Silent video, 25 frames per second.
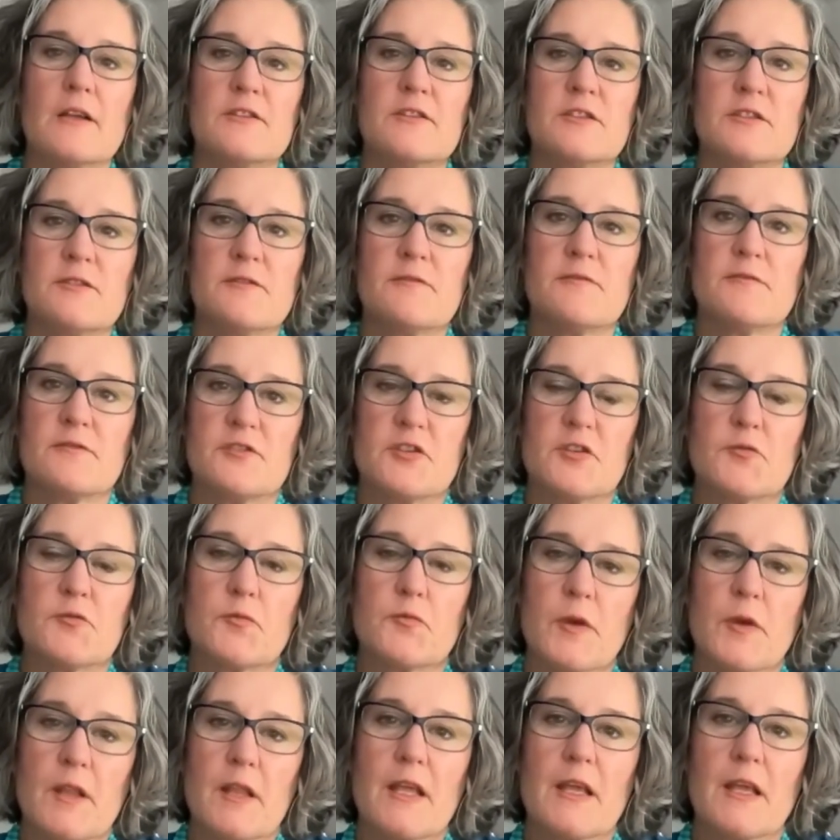to to
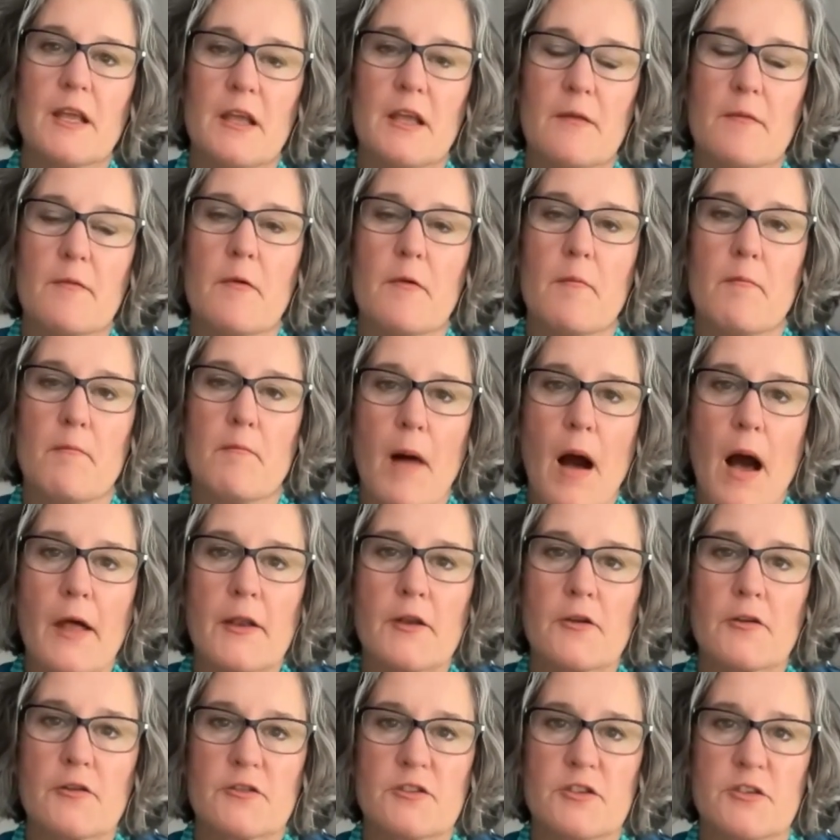really
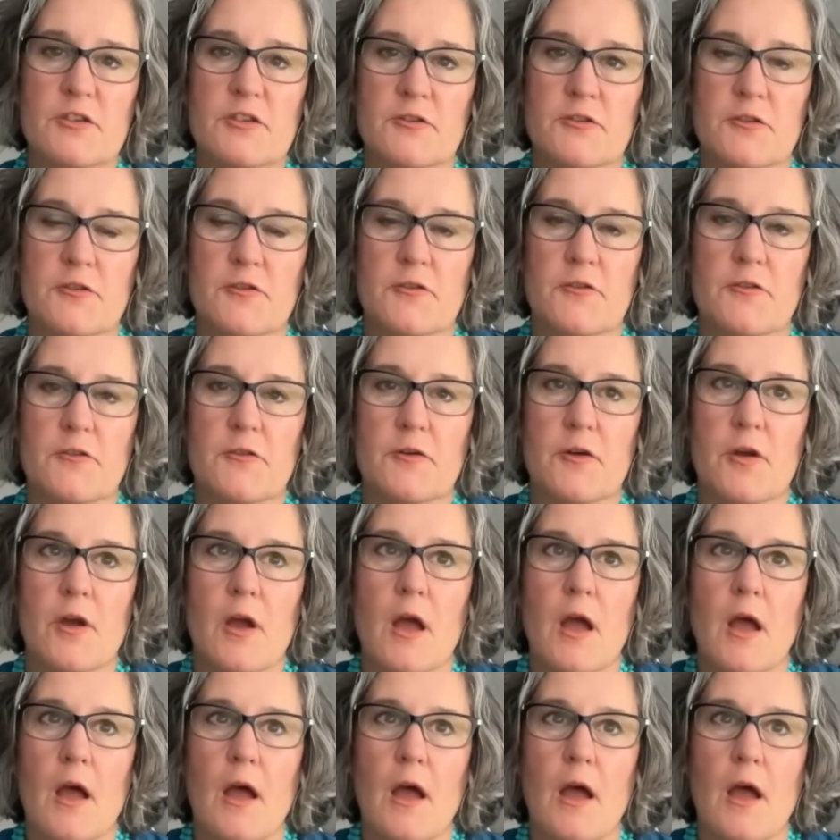monitor